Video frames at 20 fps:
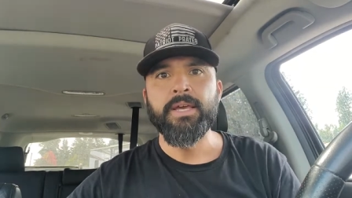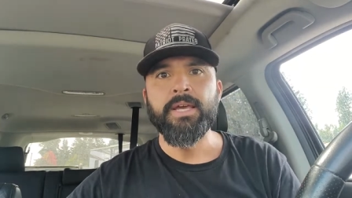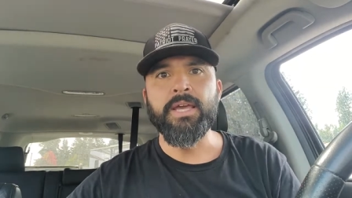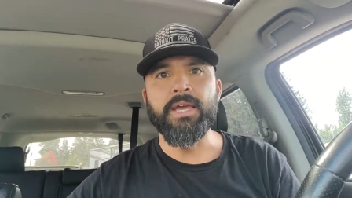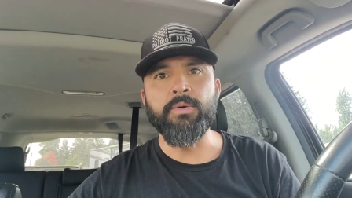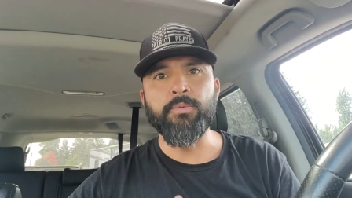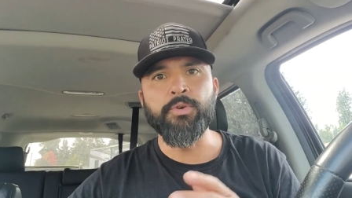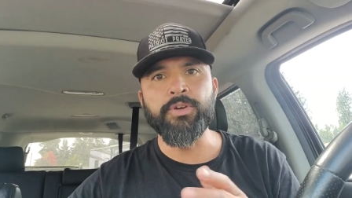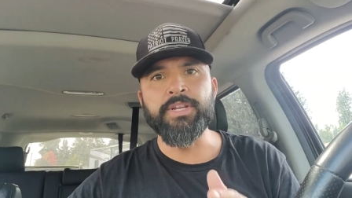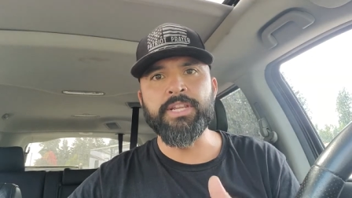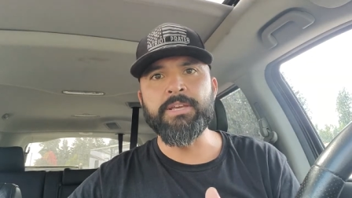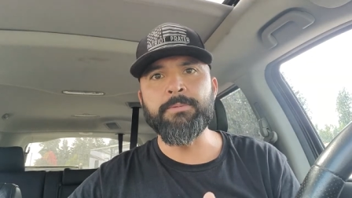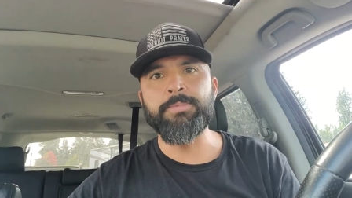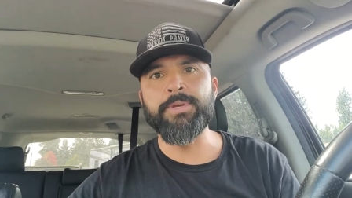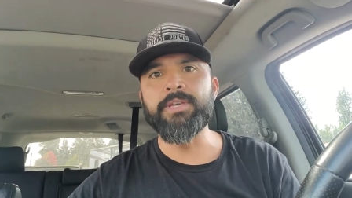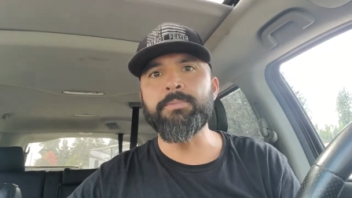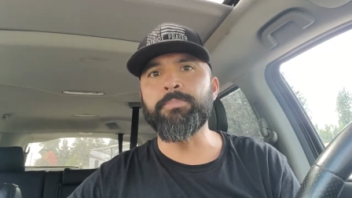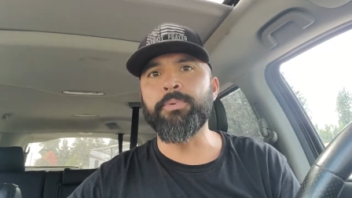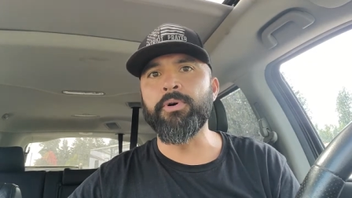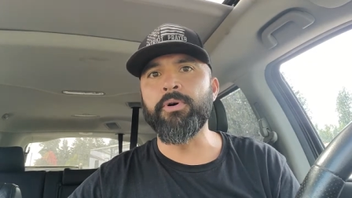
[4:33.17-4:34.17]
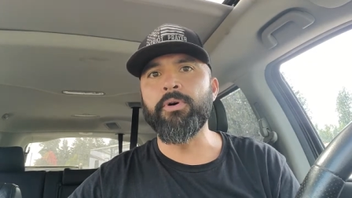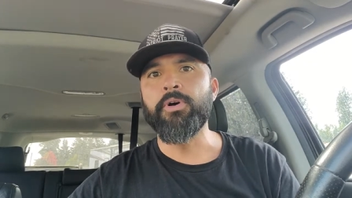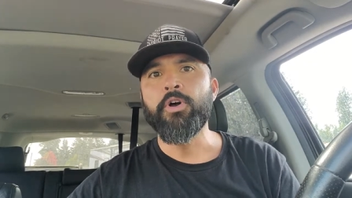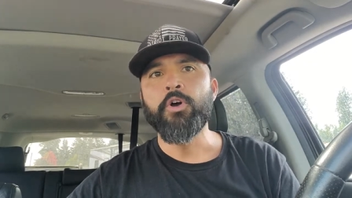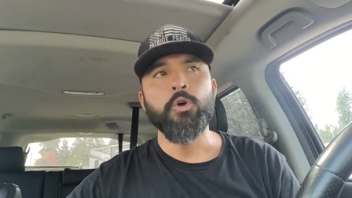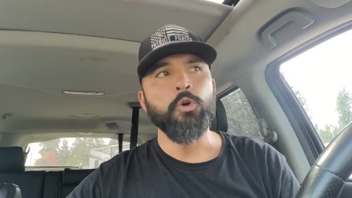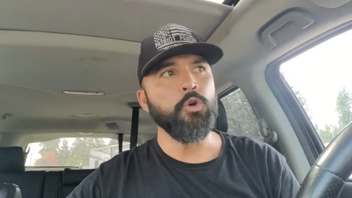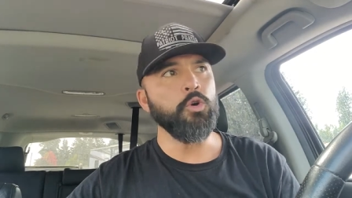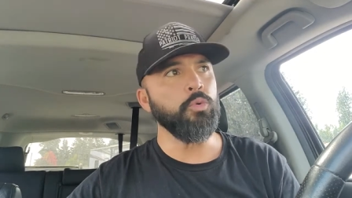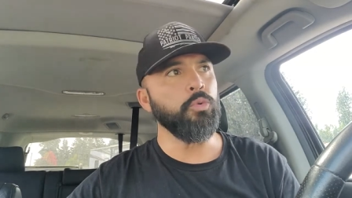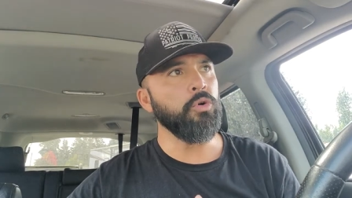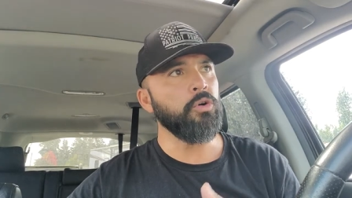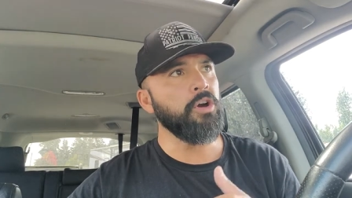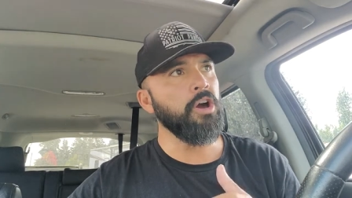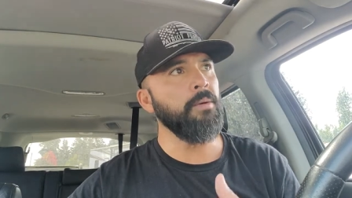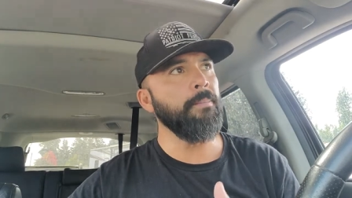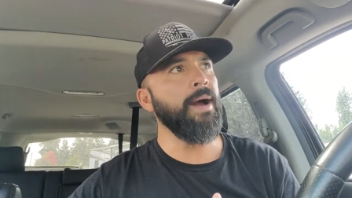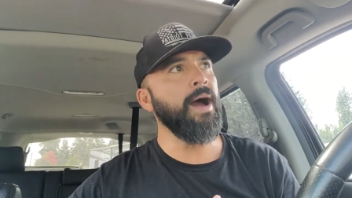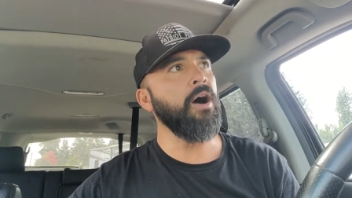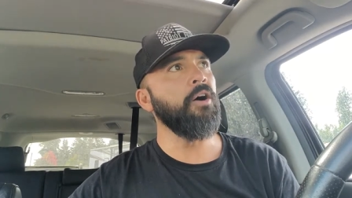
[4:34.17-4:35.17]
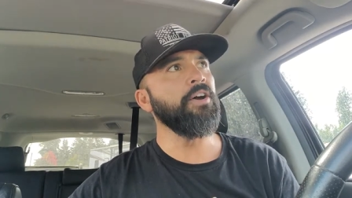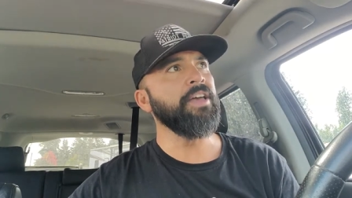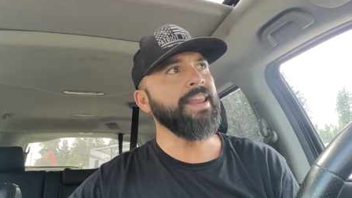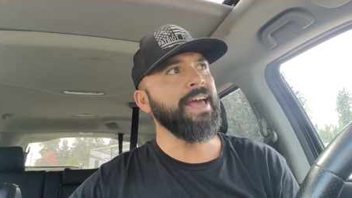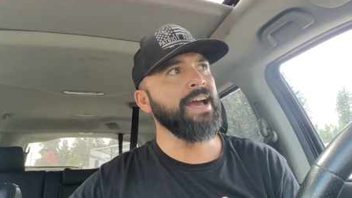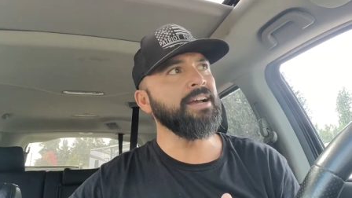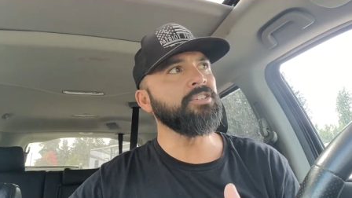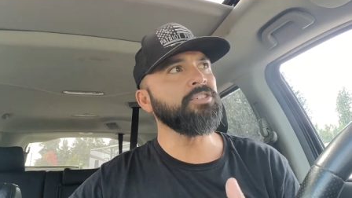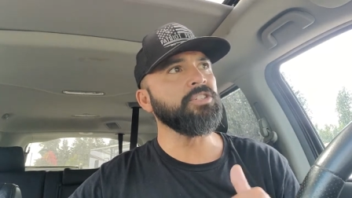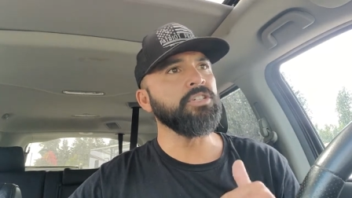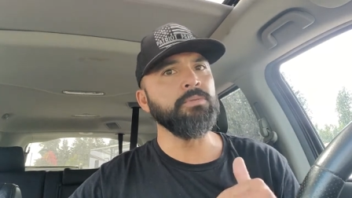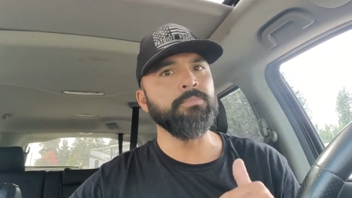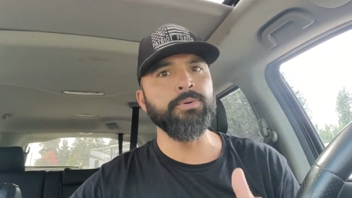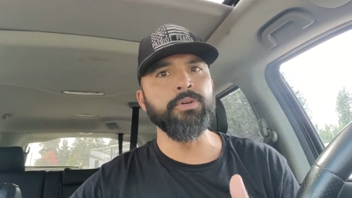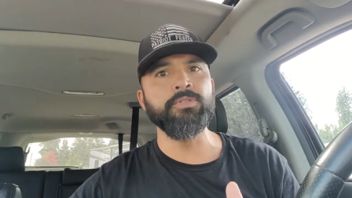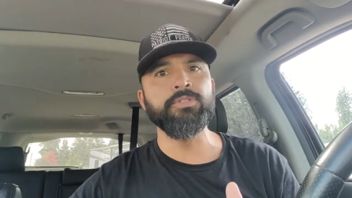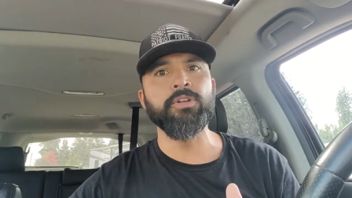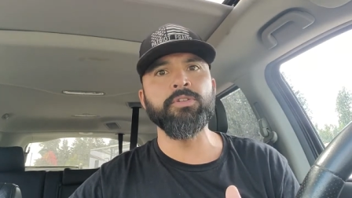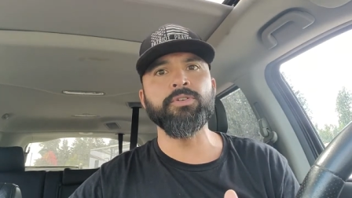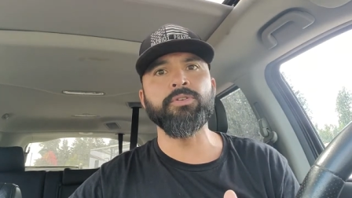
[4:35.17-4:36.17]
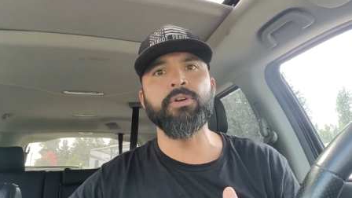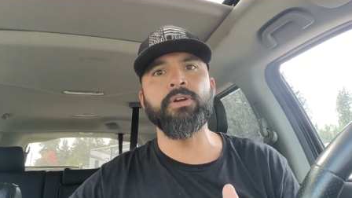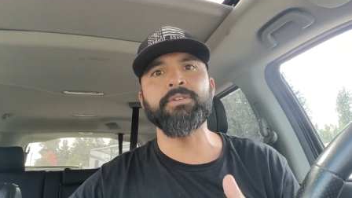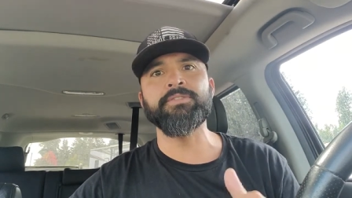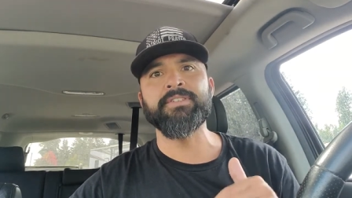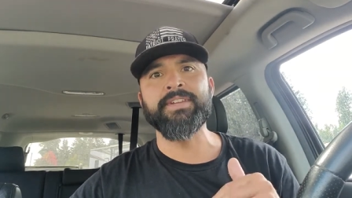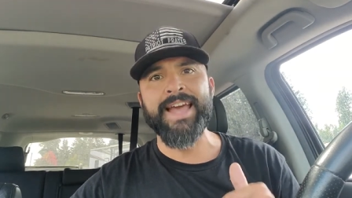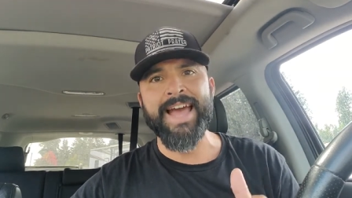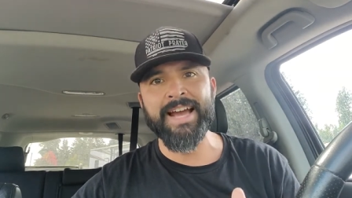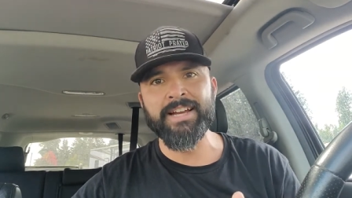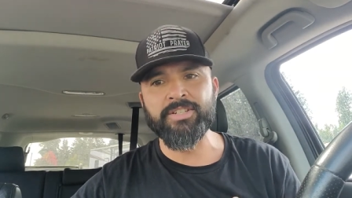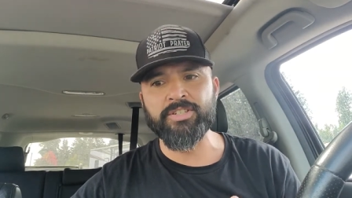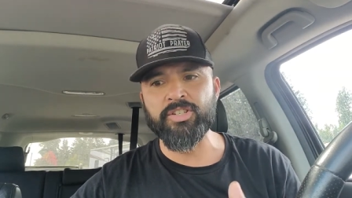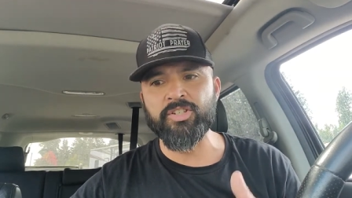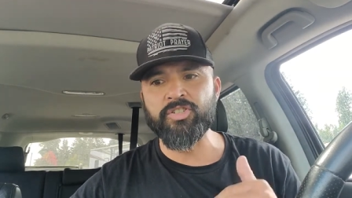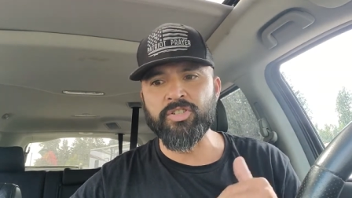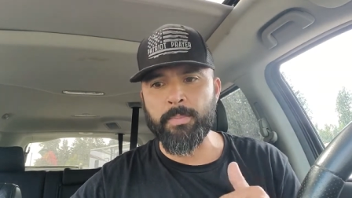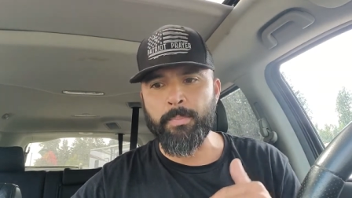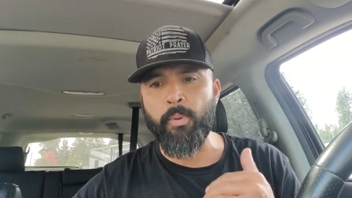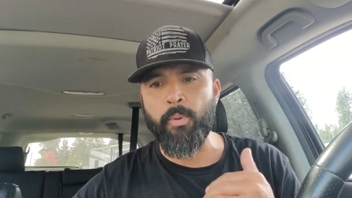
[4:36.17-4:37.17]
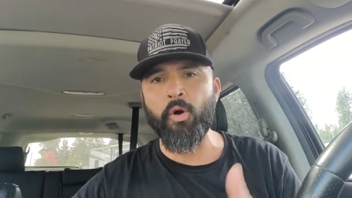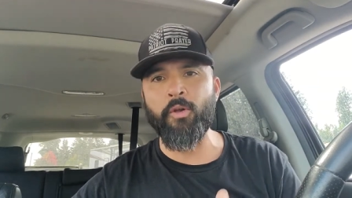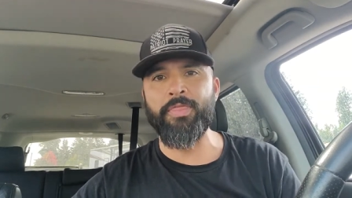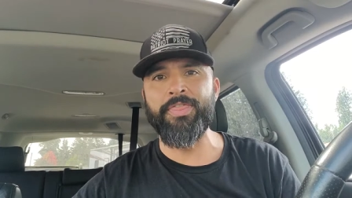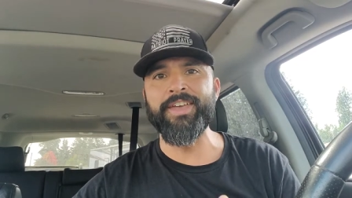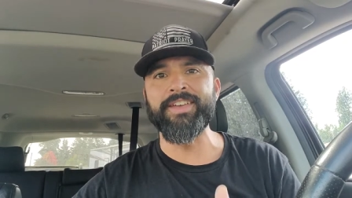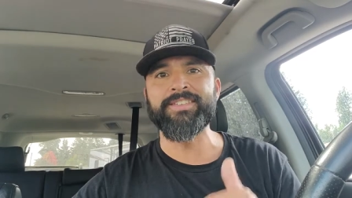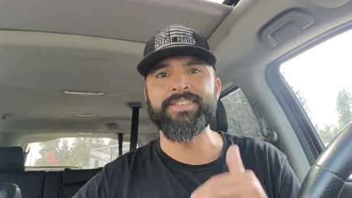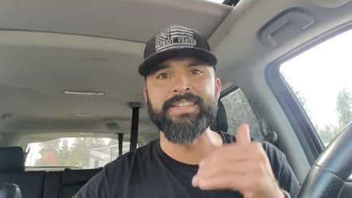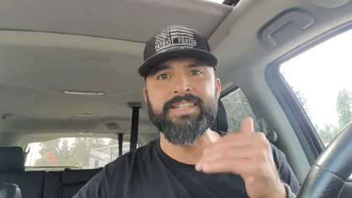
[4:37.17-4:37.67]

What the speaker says: And we need people who will come out and actually, boots on the grounds, and actually support this.